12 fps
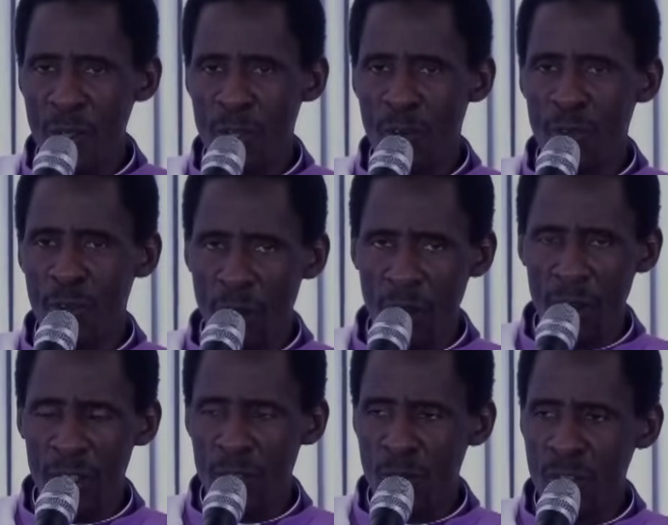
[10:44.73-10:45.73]
of
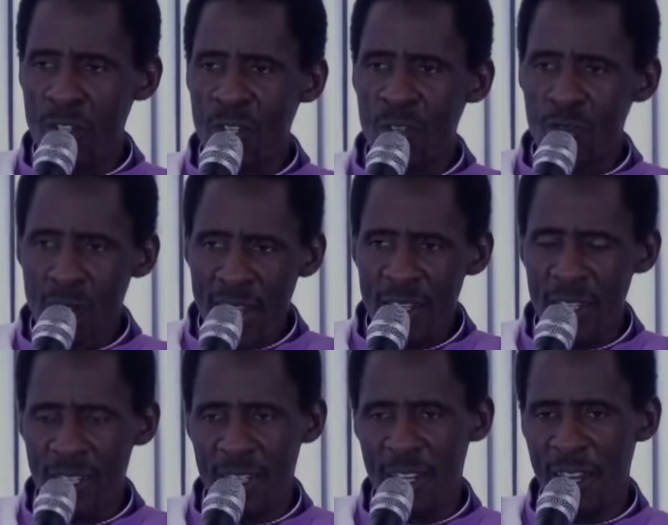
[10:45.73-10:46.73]
God will strike
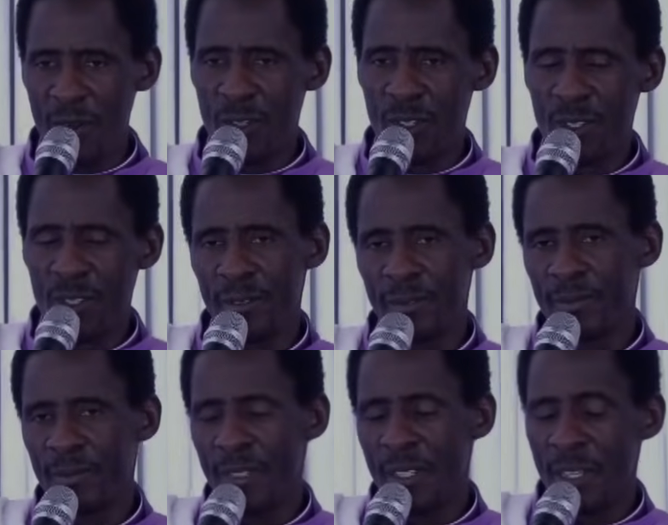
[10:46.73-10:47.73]
State House.
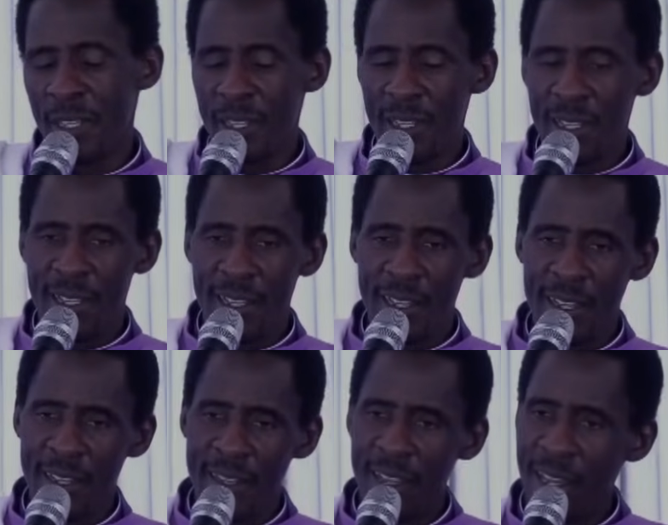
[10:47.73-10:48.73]

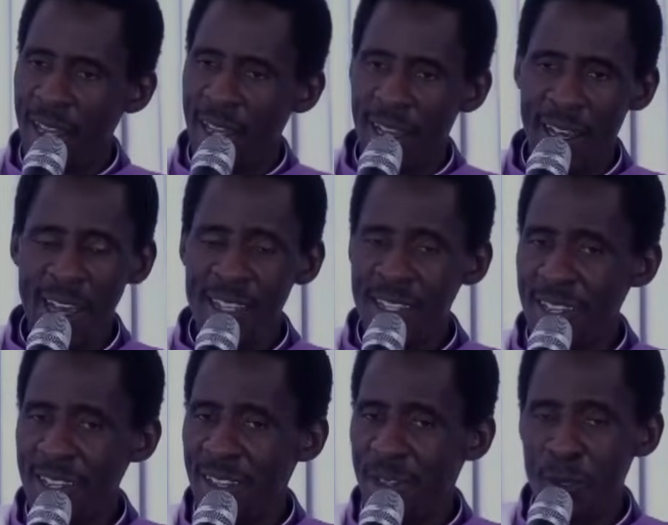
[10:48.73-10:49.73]
And uh, I
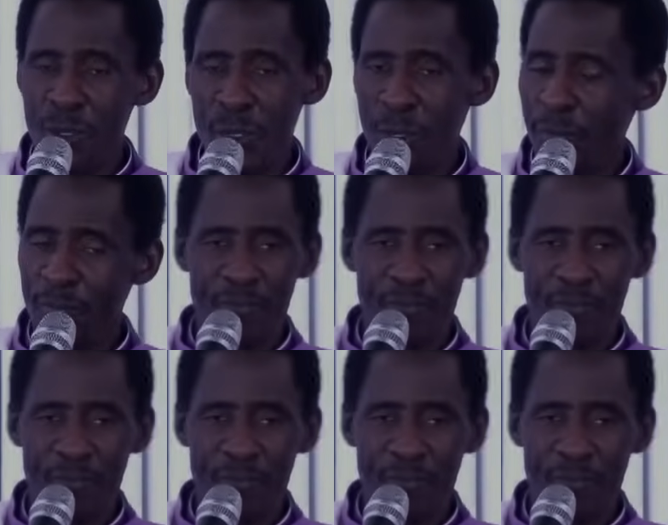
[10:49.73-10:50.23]
say, Ruto,